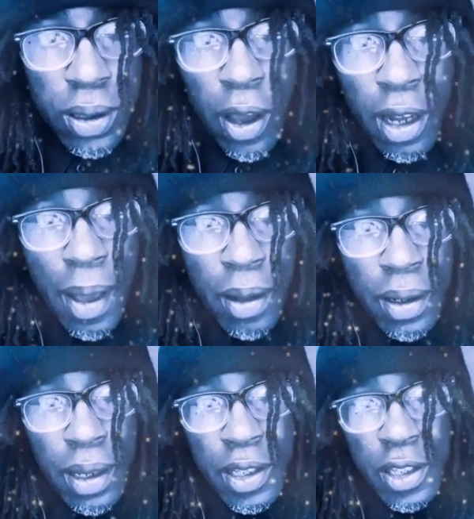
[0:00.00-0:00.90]
talking
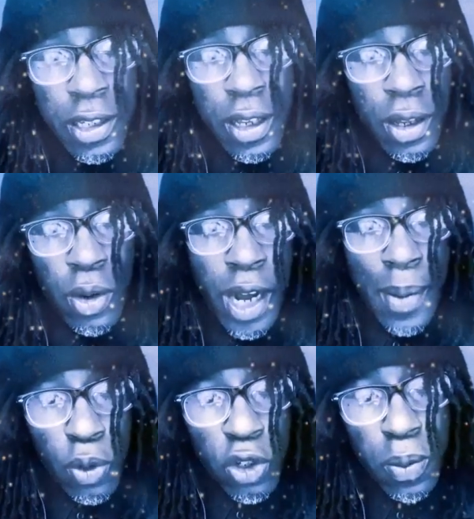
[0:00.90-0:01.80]
about its
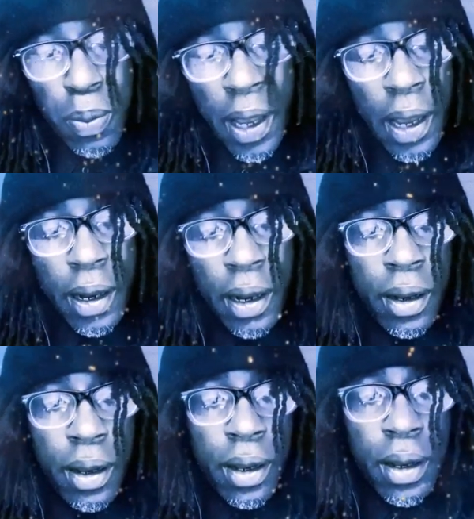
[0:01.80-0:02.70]
incredible speed
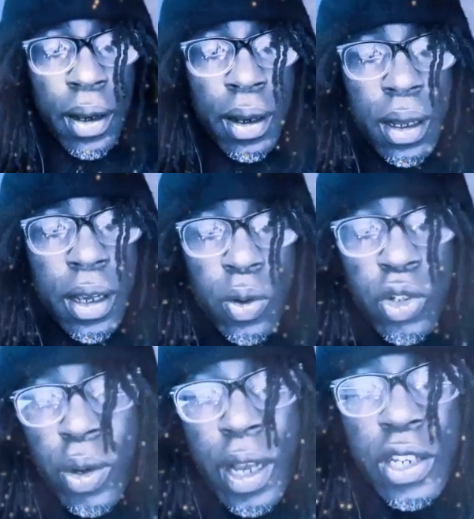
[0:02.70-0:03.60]
and it'll
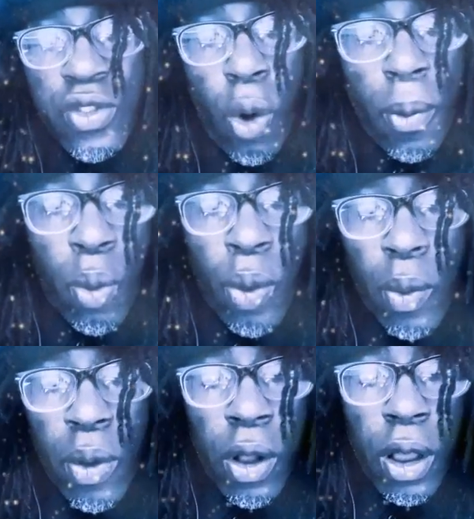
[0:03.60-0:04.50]
transform the way
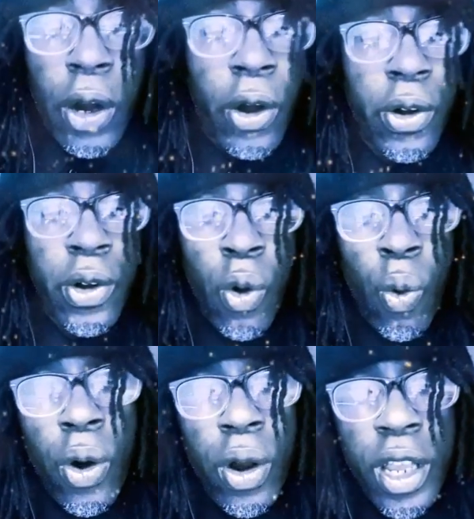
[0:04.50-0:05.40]
we'll learn,
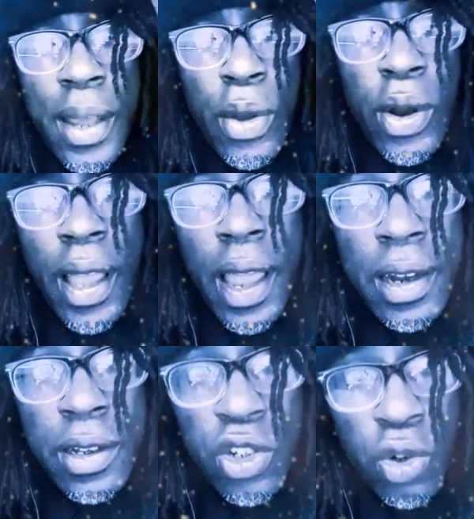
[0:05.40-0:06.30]
work,
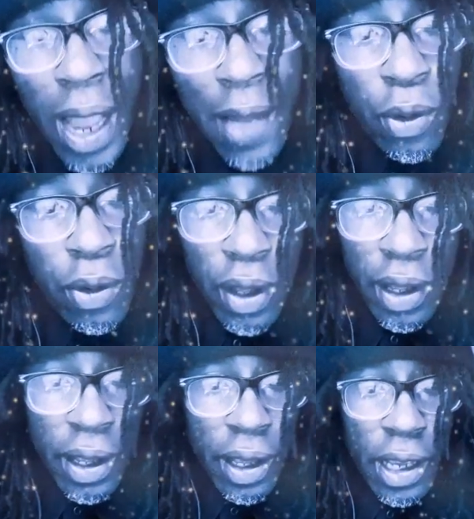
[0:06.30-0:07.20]
communicate, and travel.
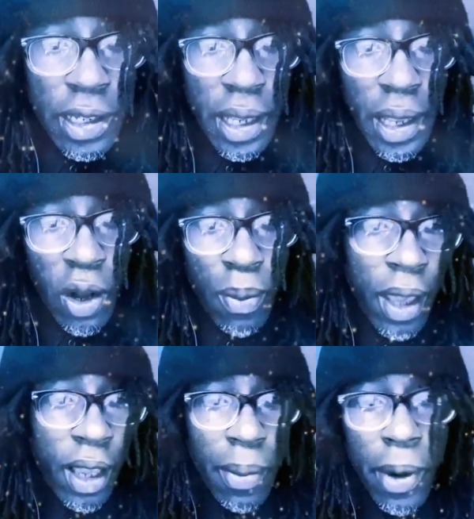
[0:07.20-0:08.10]
He said it'll
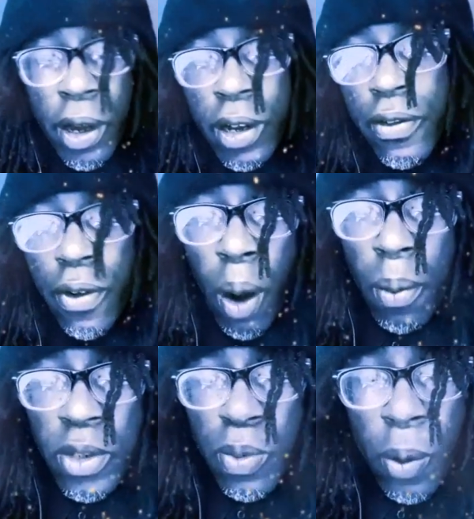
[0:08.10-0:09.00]
make American
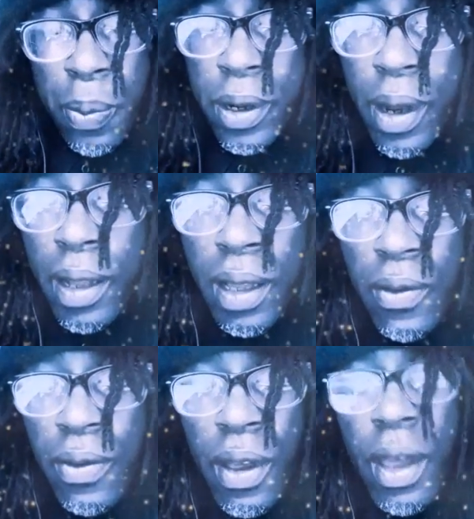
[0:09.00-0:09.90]
farmers more
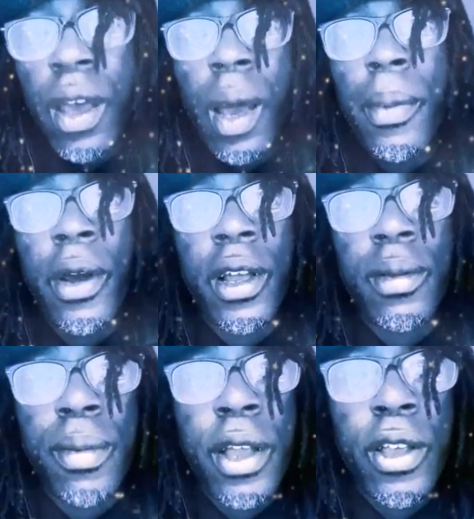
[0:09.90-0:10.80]
productive,
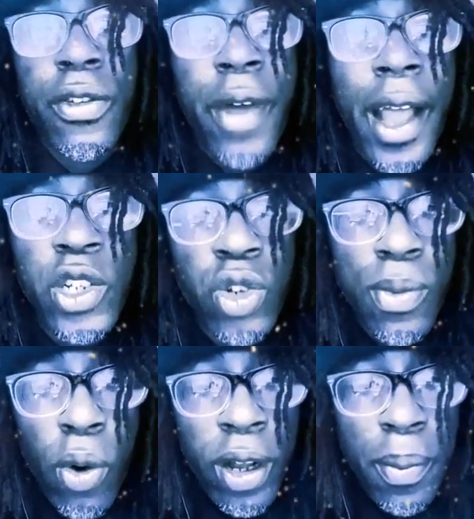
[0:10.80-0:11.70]
American
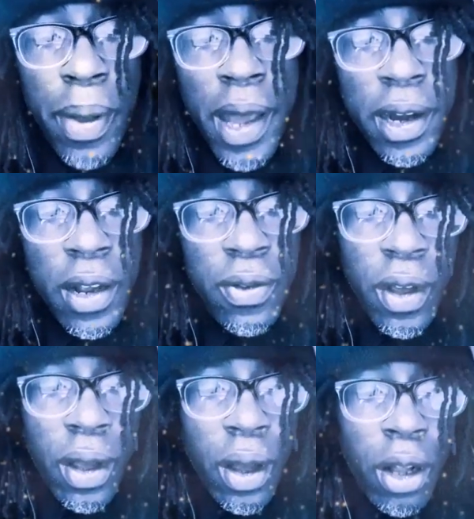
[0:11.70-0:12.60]
manufacturing more competitive,
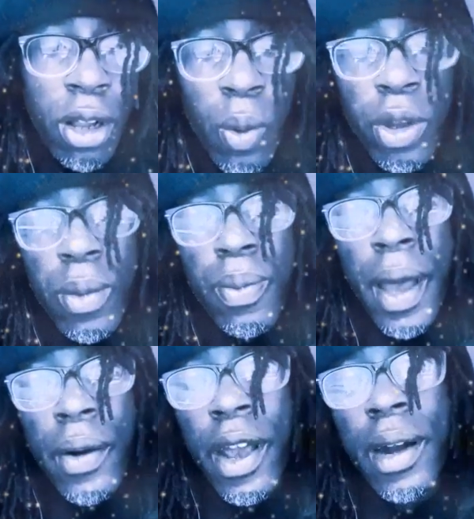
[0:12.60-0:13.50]
along with
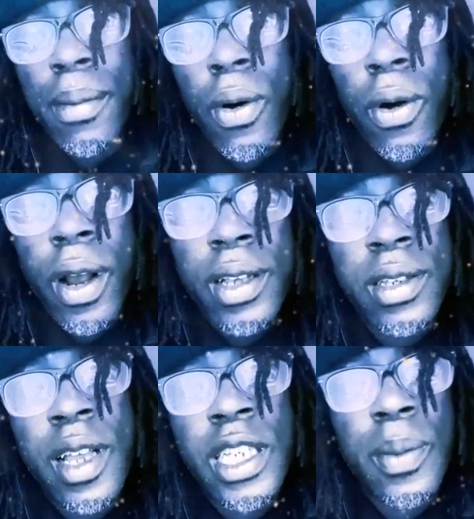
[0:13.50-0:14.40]
better and more
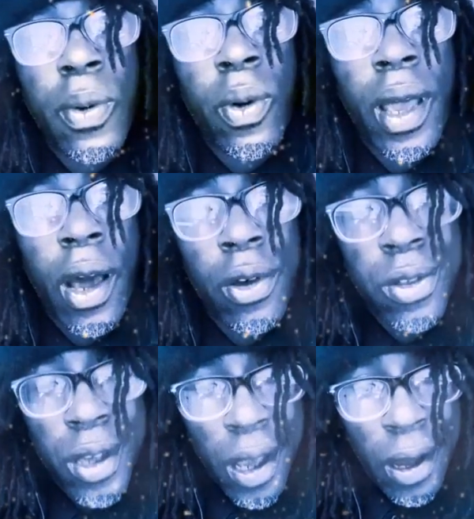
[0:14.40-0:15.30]
accessible
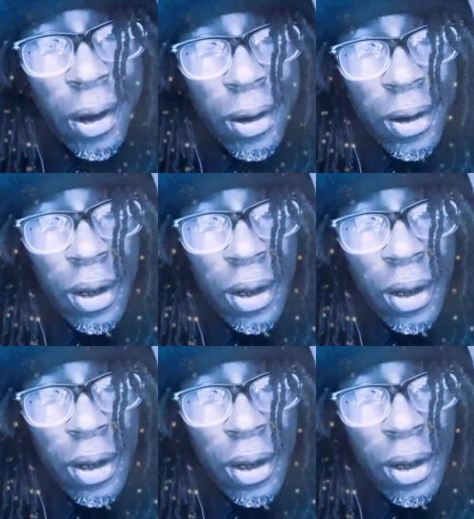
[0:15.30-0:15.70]
health care